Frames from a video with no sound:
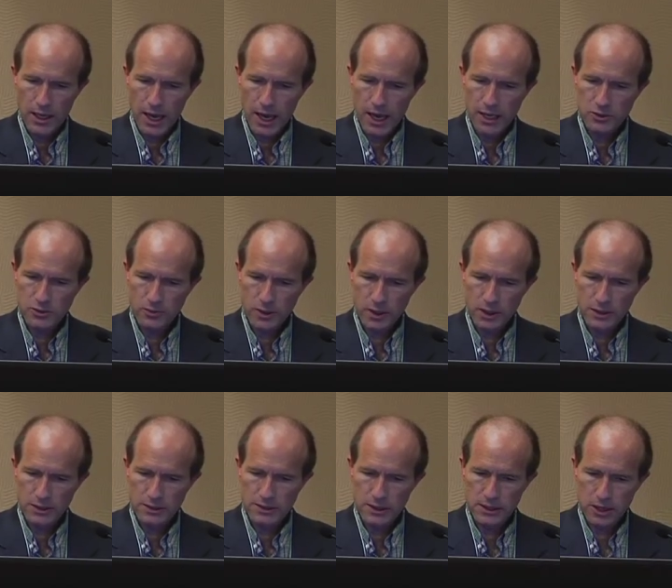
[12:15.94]
as well
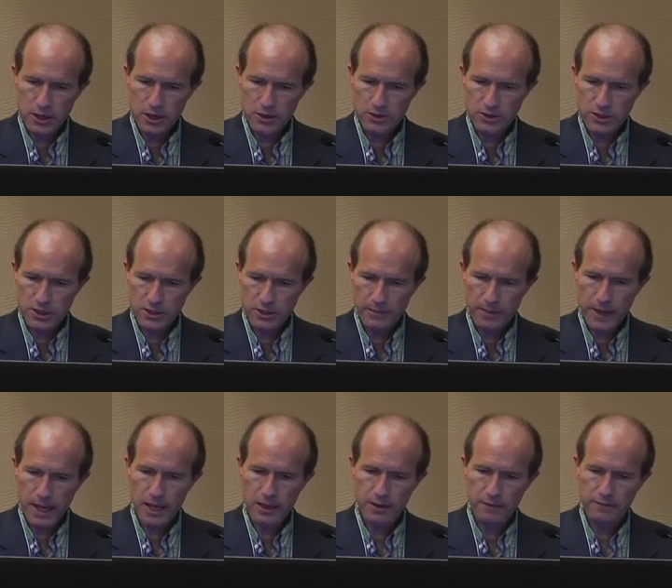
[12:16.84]
as an arch in the
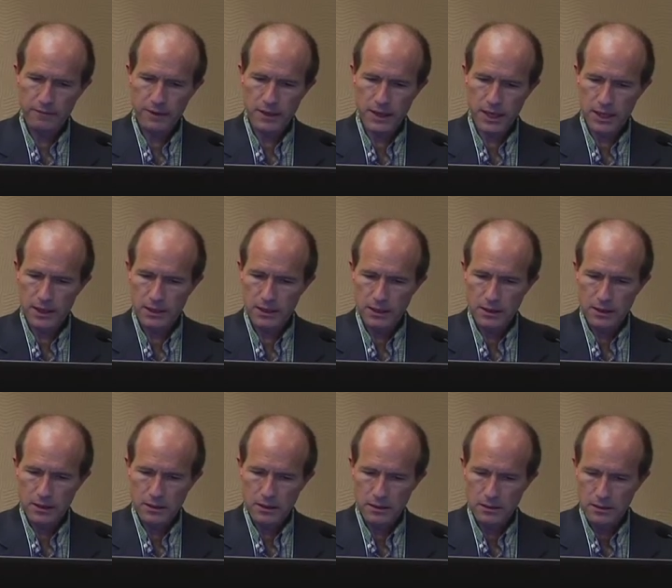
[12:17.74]
back of the neck.
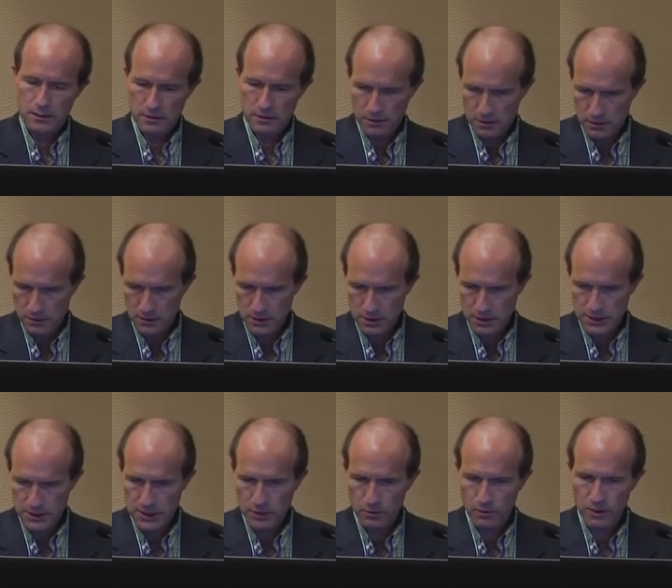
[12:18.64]
The
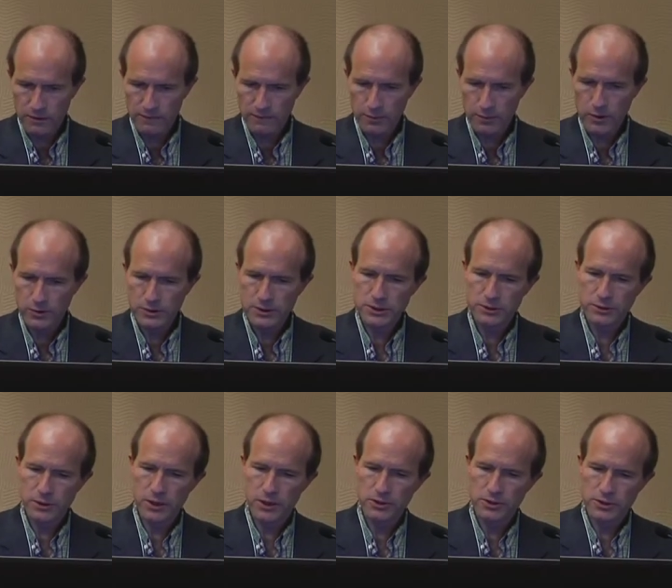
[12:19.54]
C1
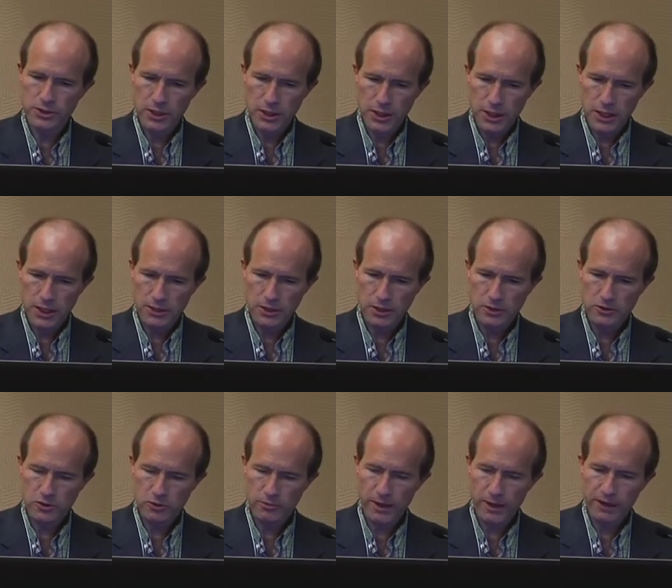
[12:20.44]
posterior arch is
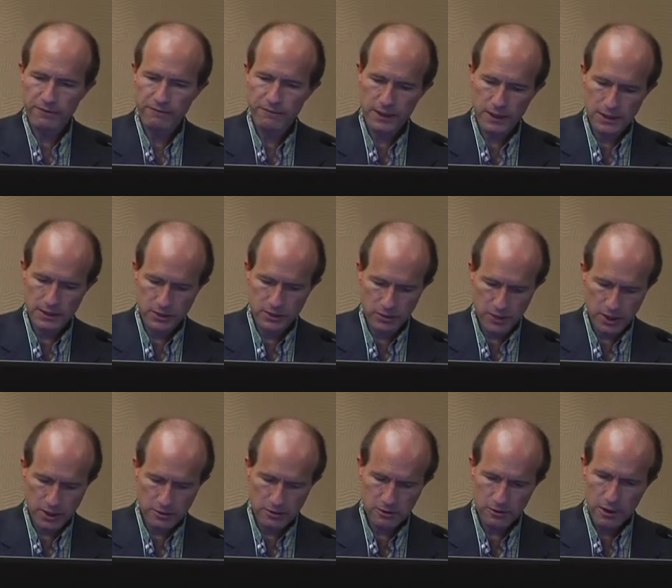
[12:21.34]
also bifid. So
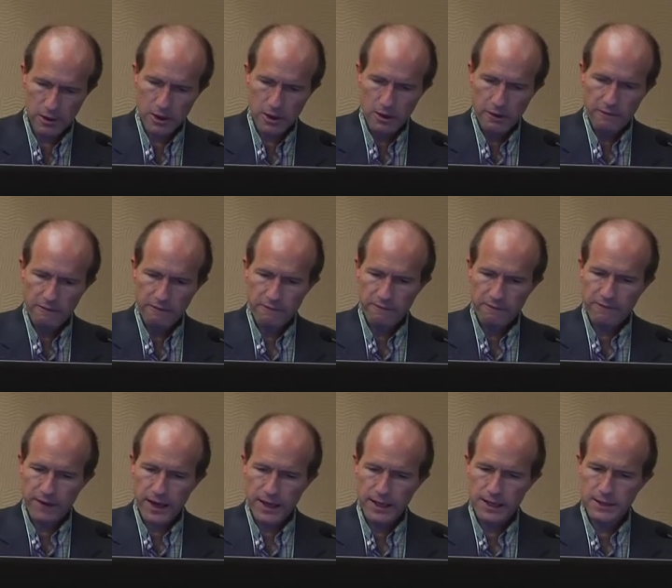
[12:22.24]
these are
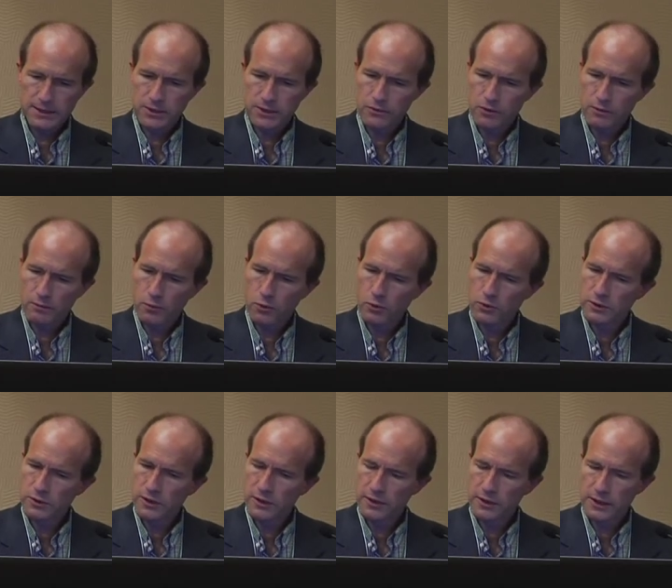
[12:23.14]
findings that are
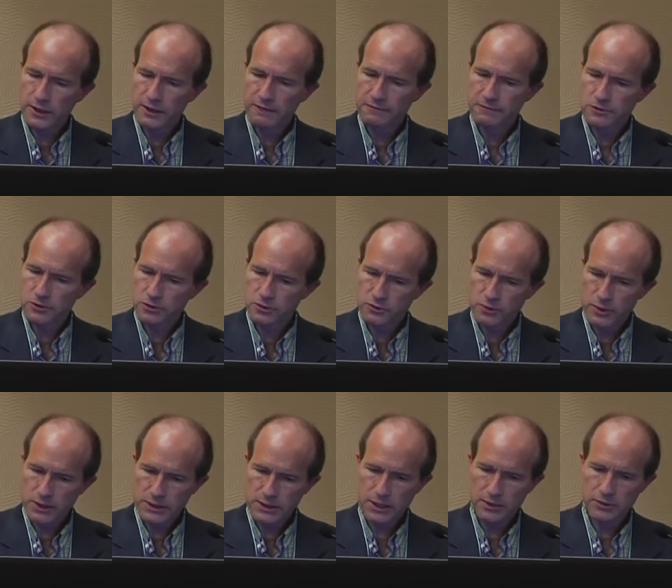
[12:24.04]
important if
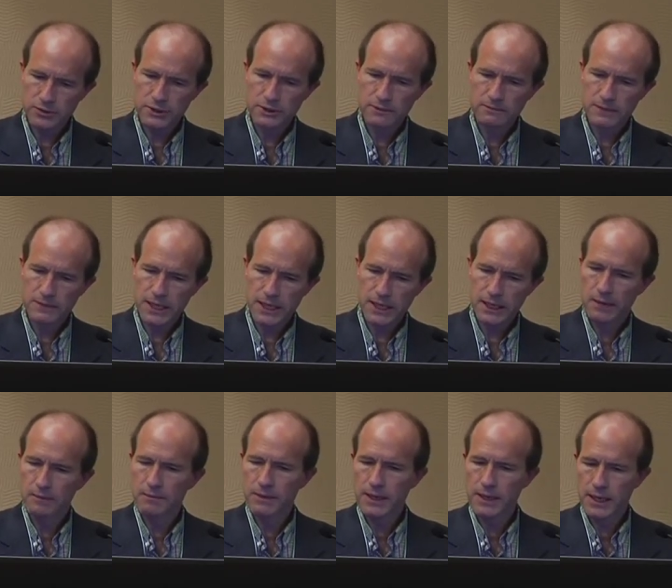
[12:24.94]
surgery is
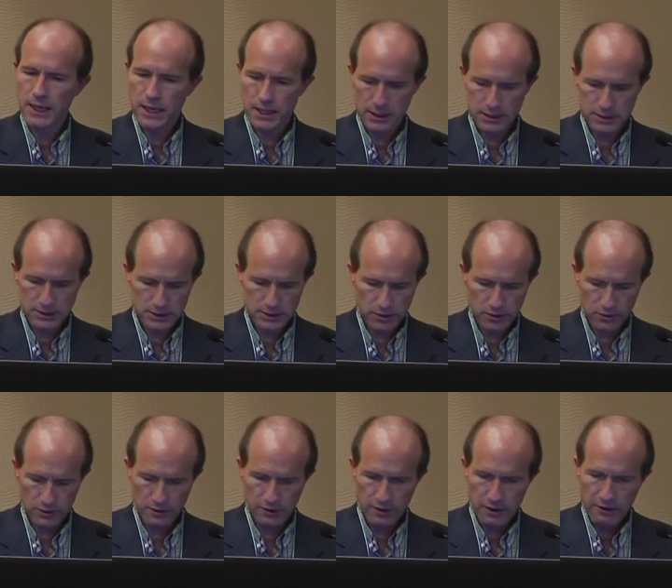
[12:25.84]
undertaken, but not
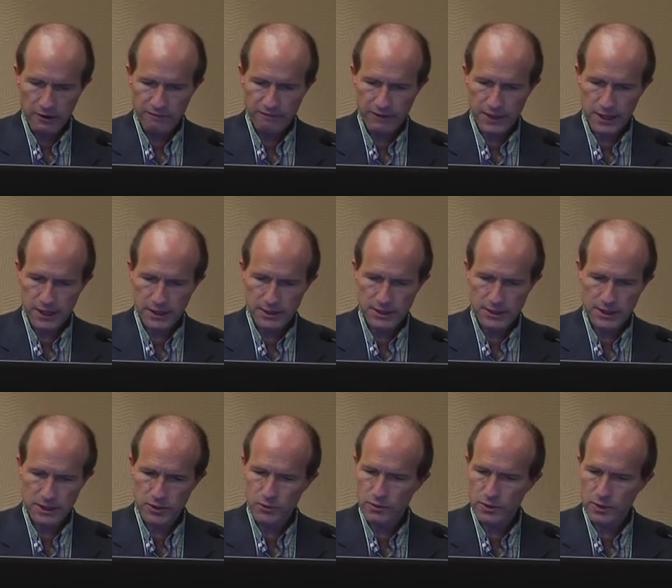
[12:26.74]
necessarily findings
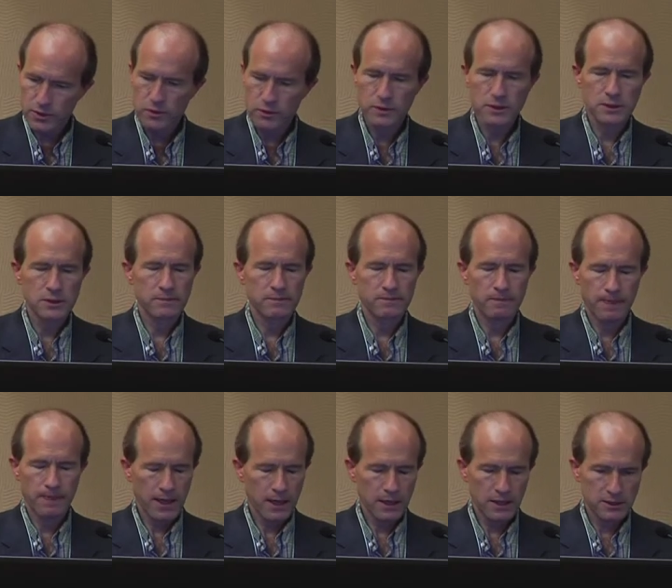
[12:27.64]
that you will notice
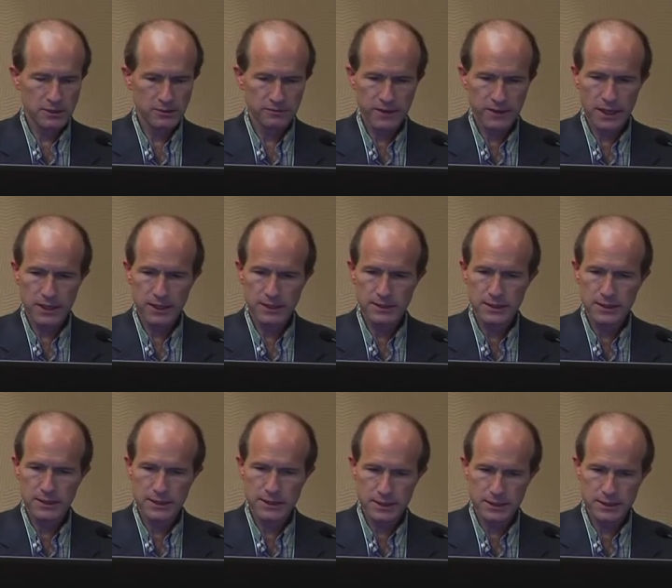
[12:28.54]
unless you've gotten a
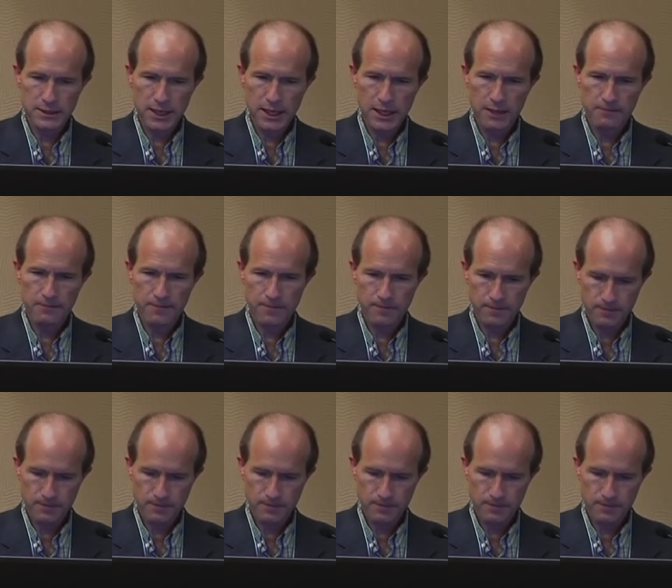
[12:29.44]
CT scan.